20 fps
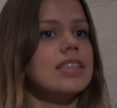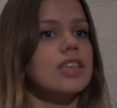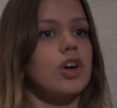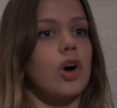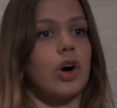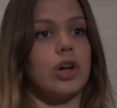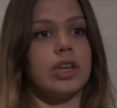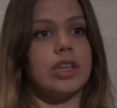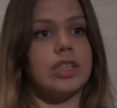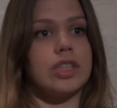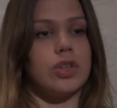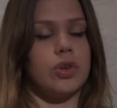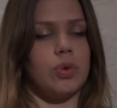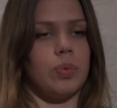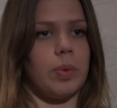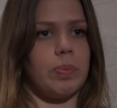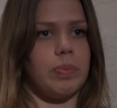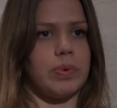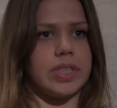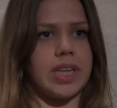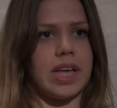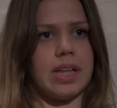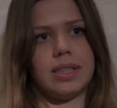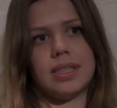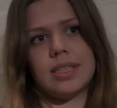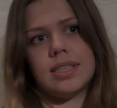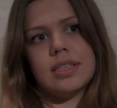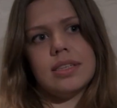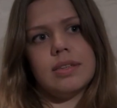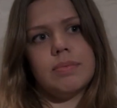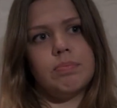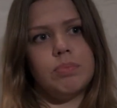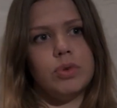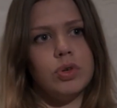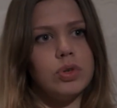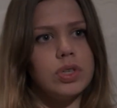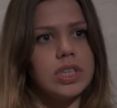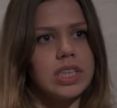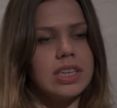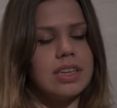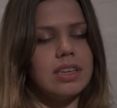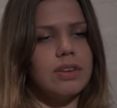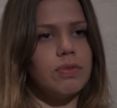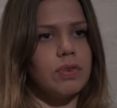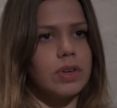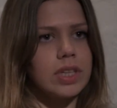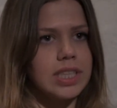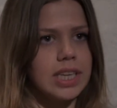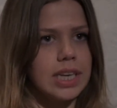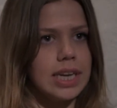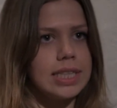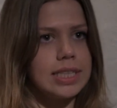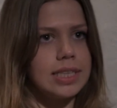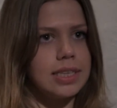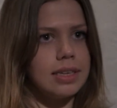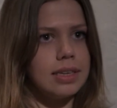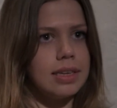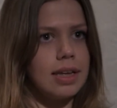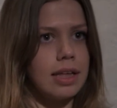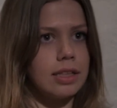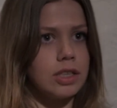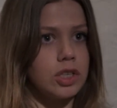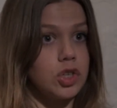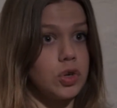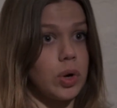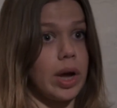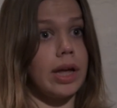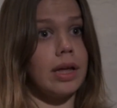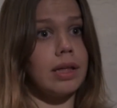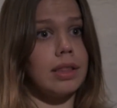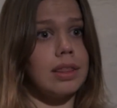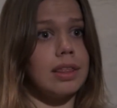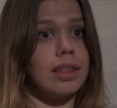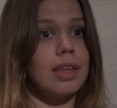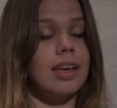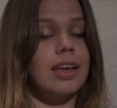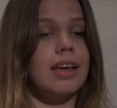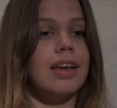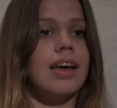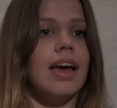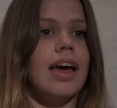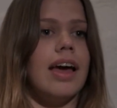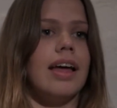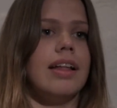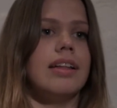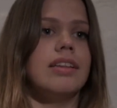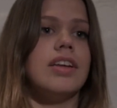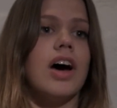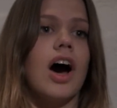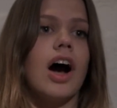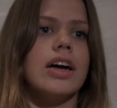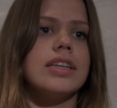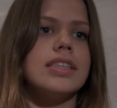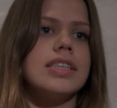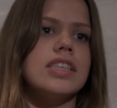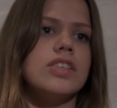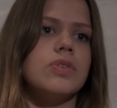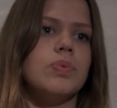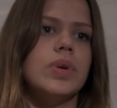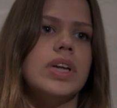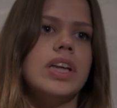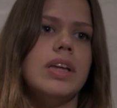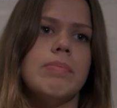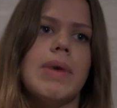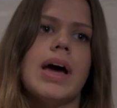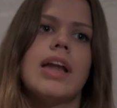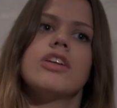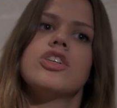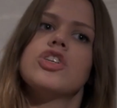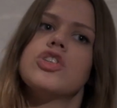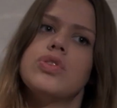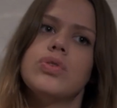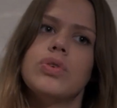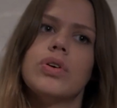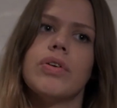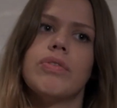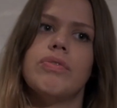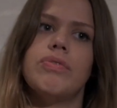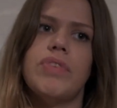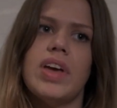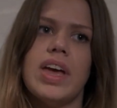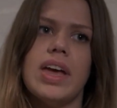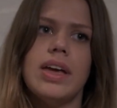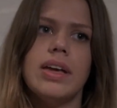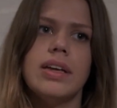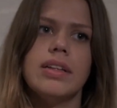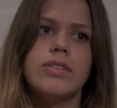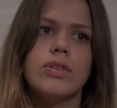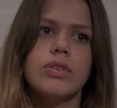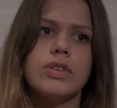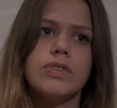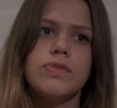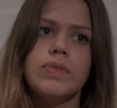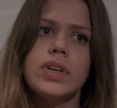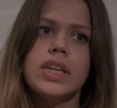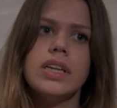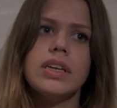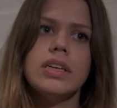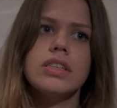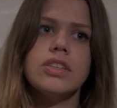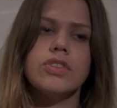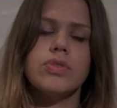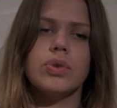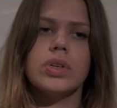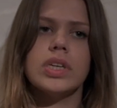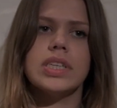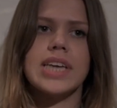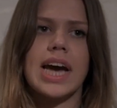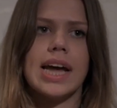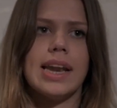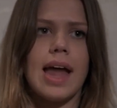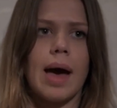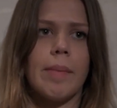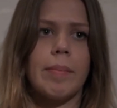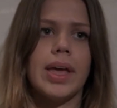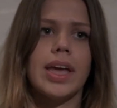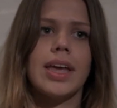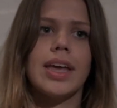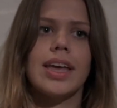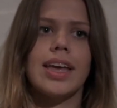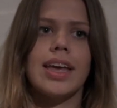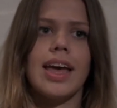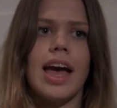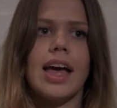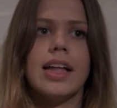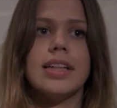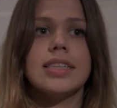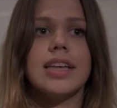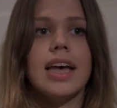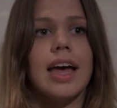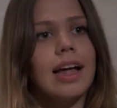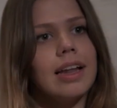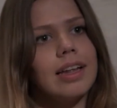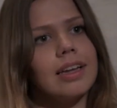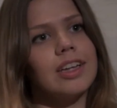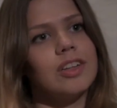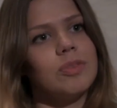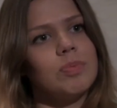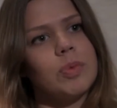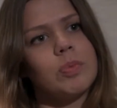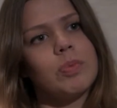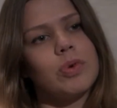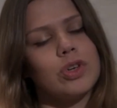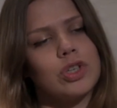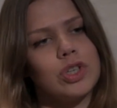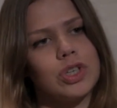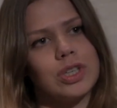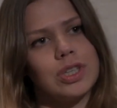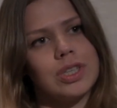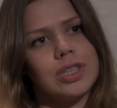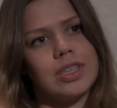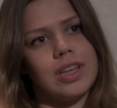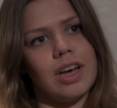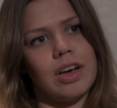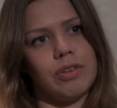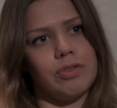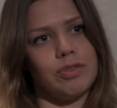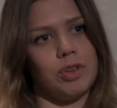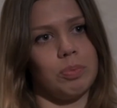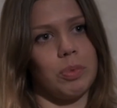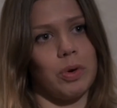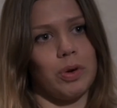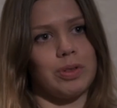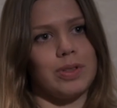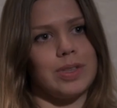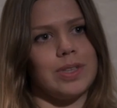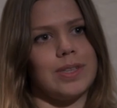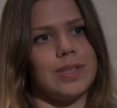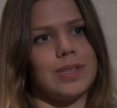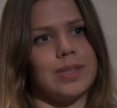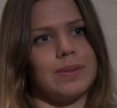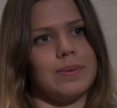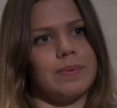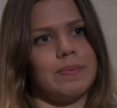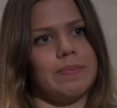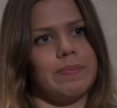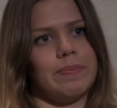is a goddess who represents beauty, fertility, and strength, and the artist really managed to convey those feelings through the dynamic and elegant proportions of the bronze.